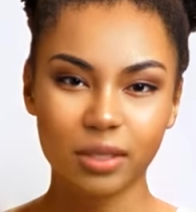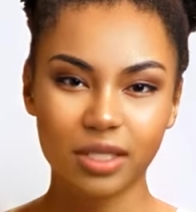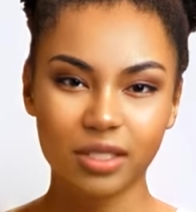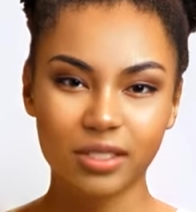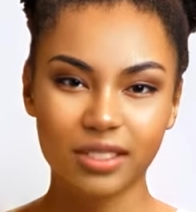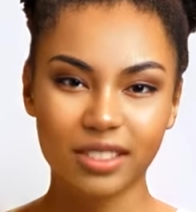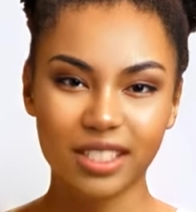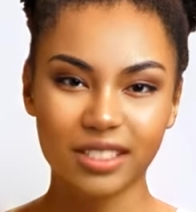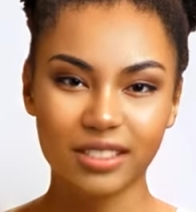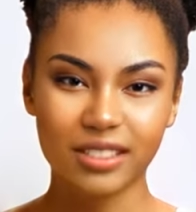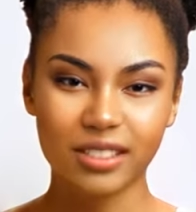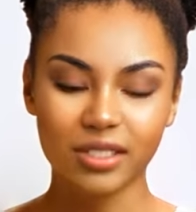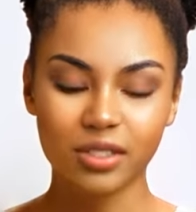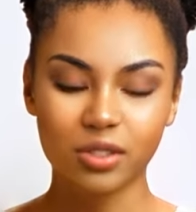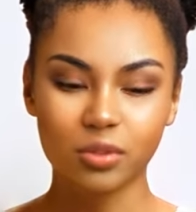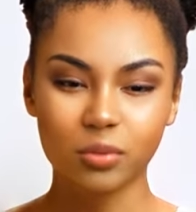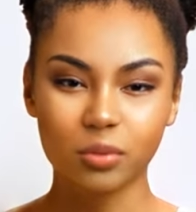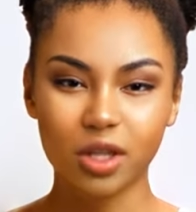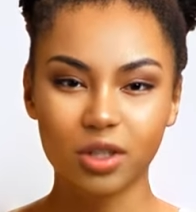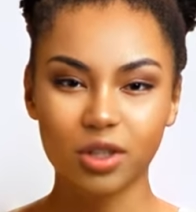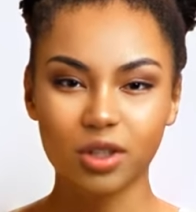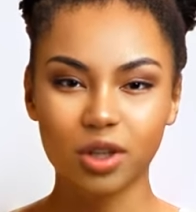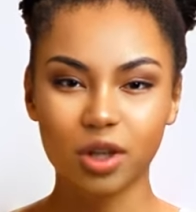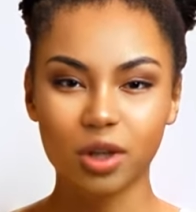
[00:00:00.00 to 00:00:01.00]
middle distance
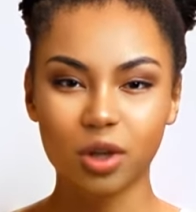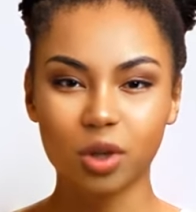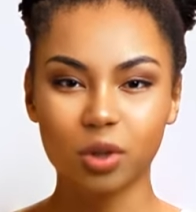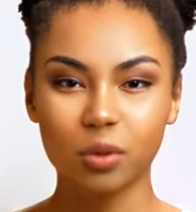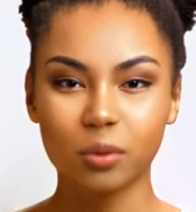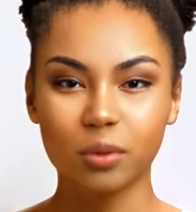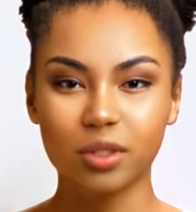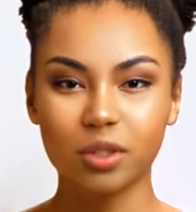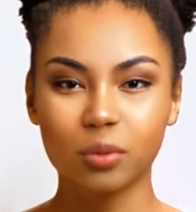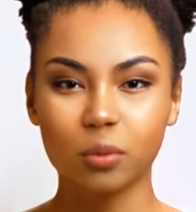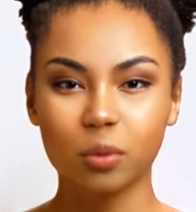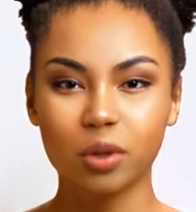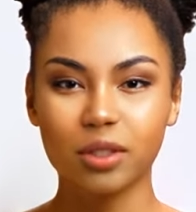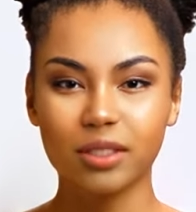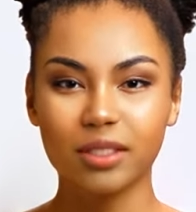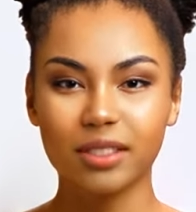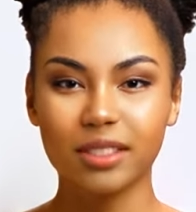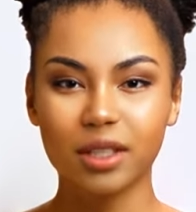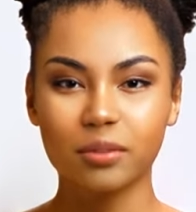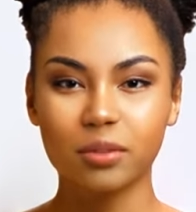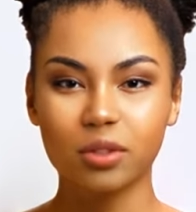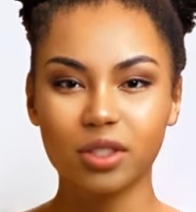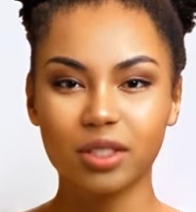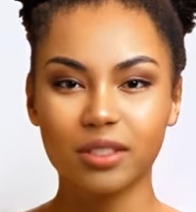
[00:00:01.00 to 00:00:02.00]
runner who has won
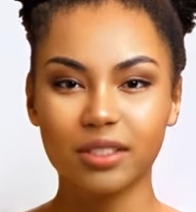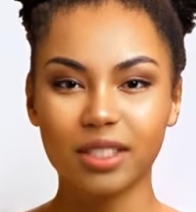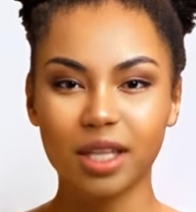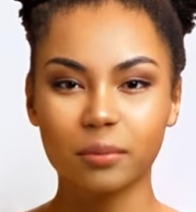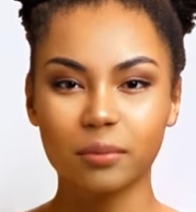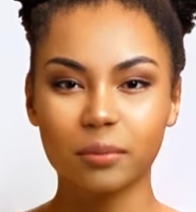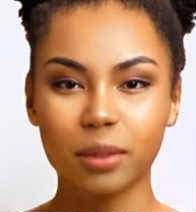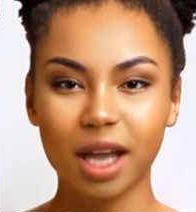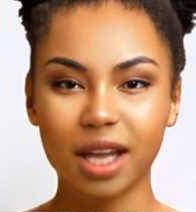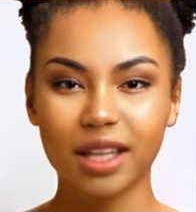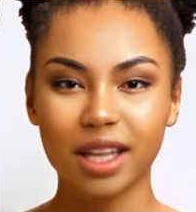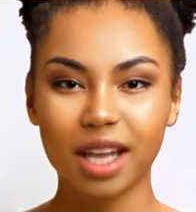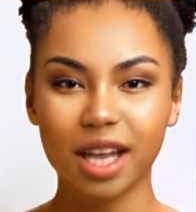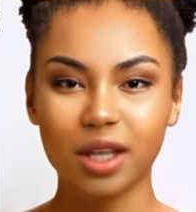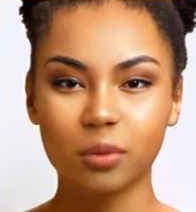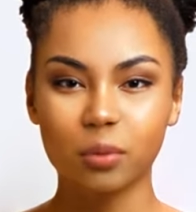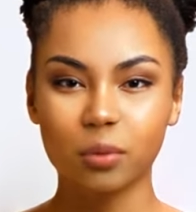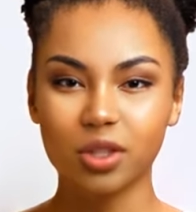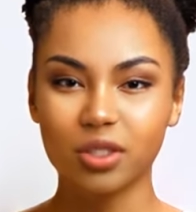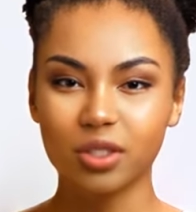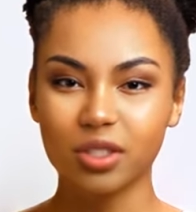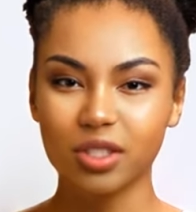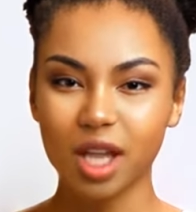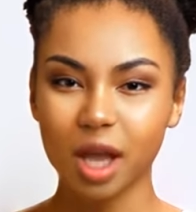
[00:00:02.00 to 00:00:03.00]
several Olympic and
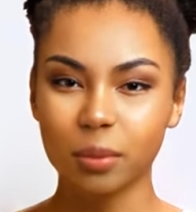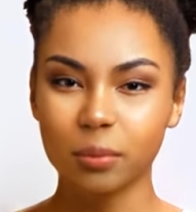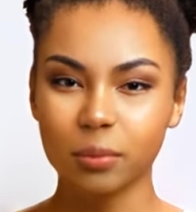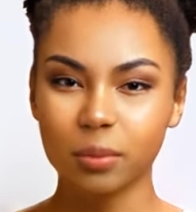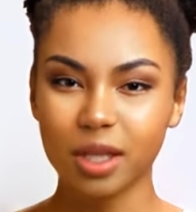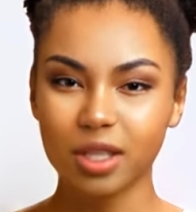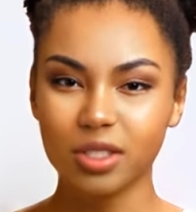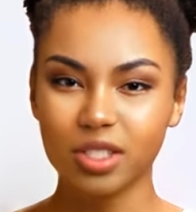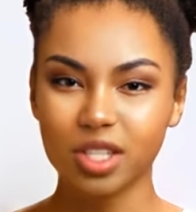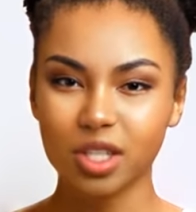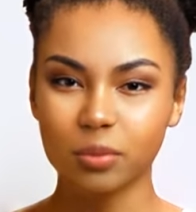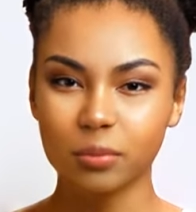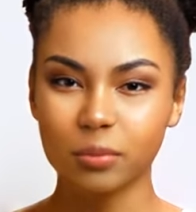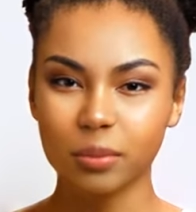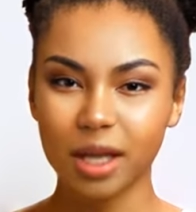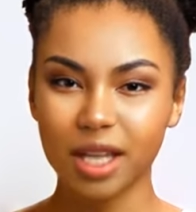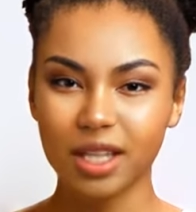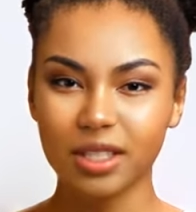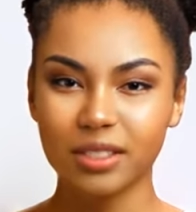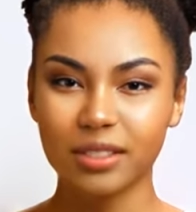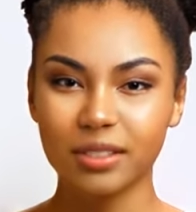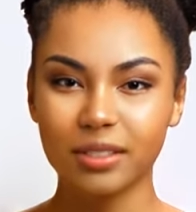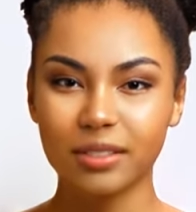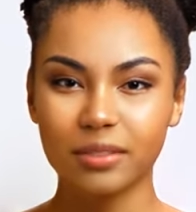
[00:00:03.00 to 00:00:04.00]
World Championship
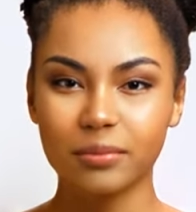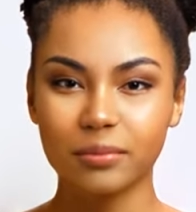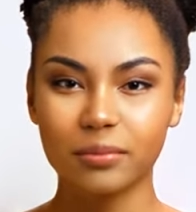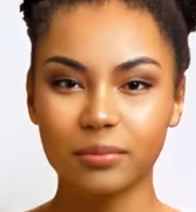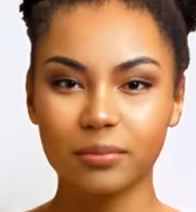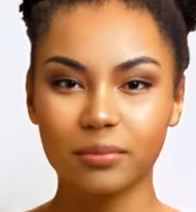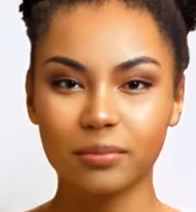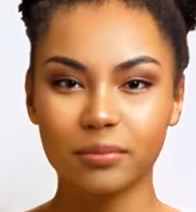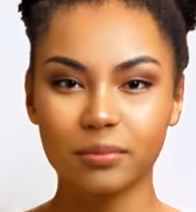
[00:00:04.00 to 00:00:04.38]
medals.